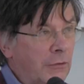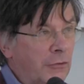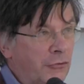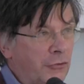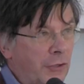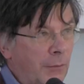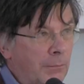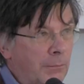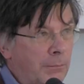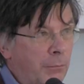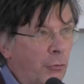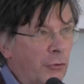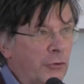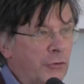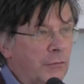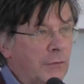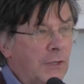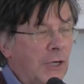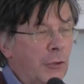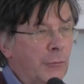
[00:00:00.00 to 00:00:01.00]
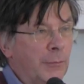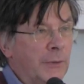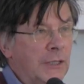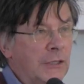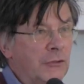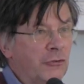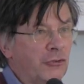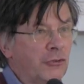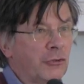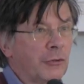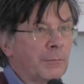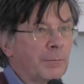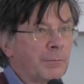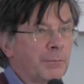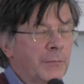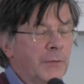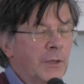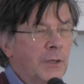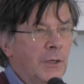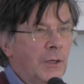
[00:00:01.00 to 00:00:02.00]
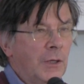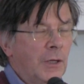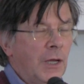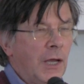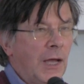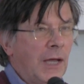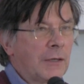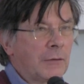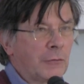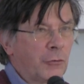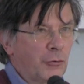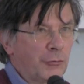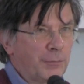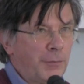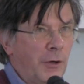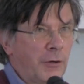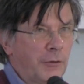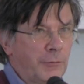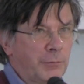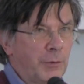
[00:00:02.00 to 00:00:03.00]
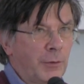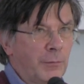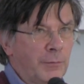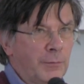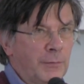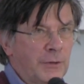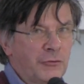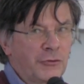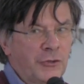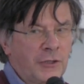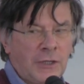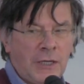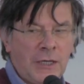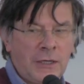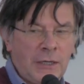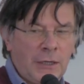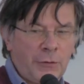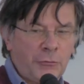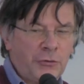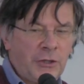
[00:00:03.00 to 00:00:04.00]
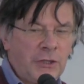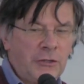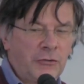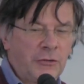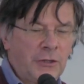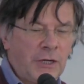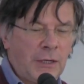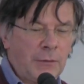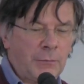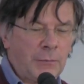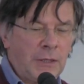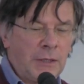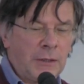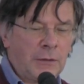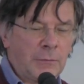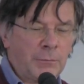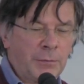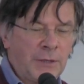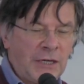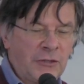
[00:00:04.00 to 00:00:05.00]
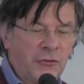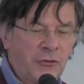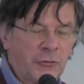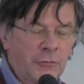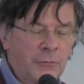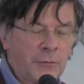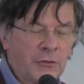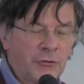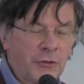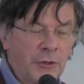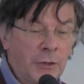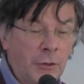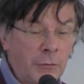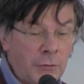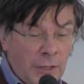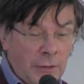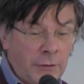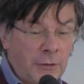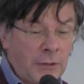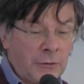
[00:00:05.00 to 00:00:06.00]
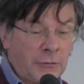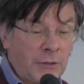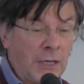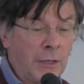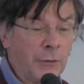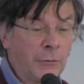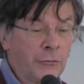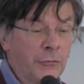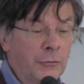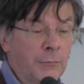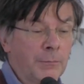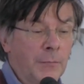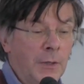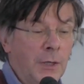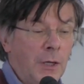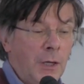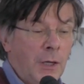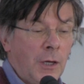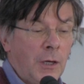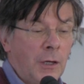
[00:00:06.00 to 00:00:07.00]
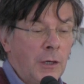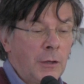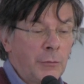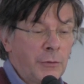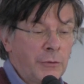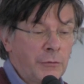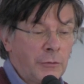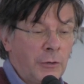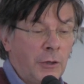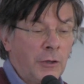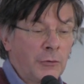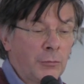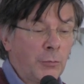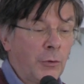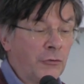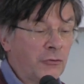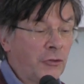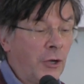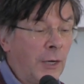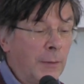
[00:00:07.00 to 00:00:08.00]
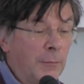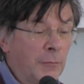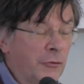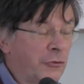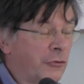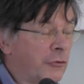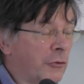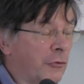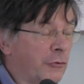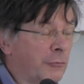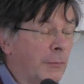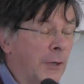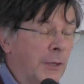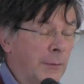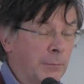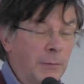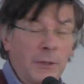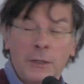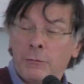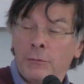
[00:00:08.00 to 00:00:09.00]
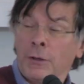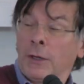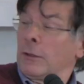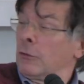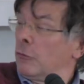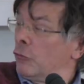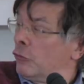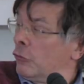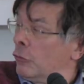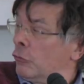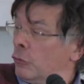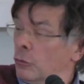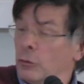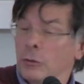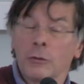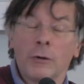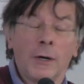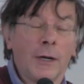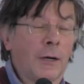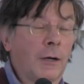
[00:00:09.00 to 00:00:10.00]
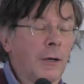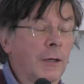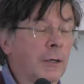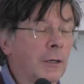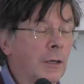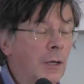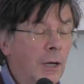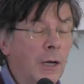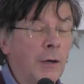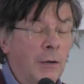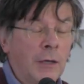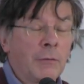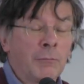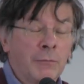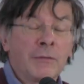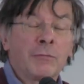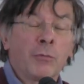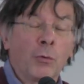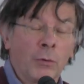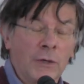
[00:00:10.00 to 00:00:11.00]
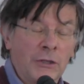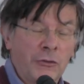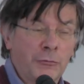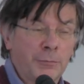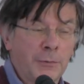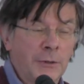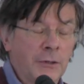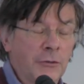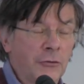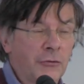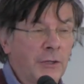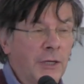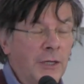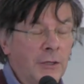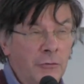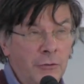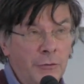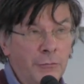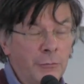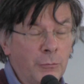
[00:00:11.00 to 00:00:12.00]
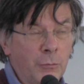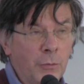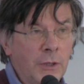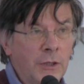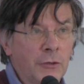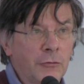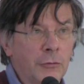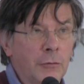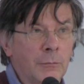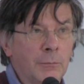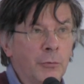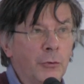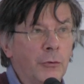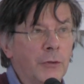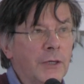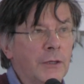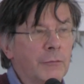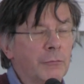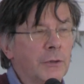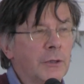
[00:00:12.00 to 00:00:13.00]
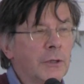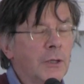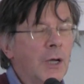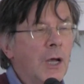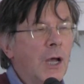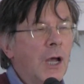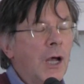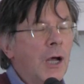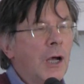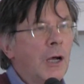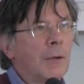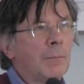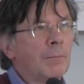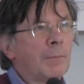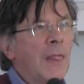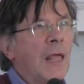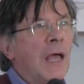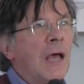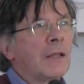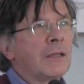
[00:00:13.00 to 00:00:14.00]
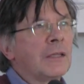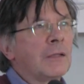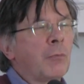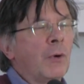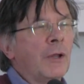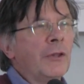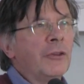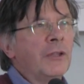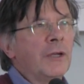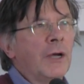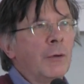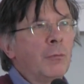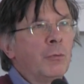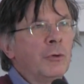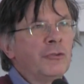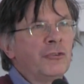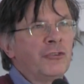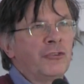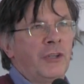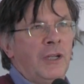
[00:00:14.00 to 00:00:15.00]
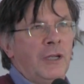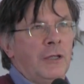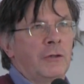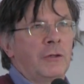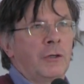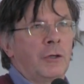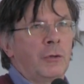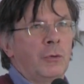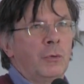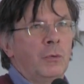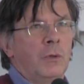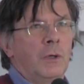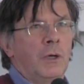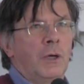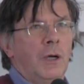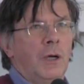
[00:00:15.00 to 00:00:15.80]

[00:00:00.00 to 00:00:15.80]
is some point of culmination. And, of course, part of the problem is, and again, that was hinted at in a practice of which I know nothing, Taoism, with regard to what timelessness might be, if I understood you correctly. And we've all experienced that in different ways. Oh, boy, have we. The one thing I would say, though,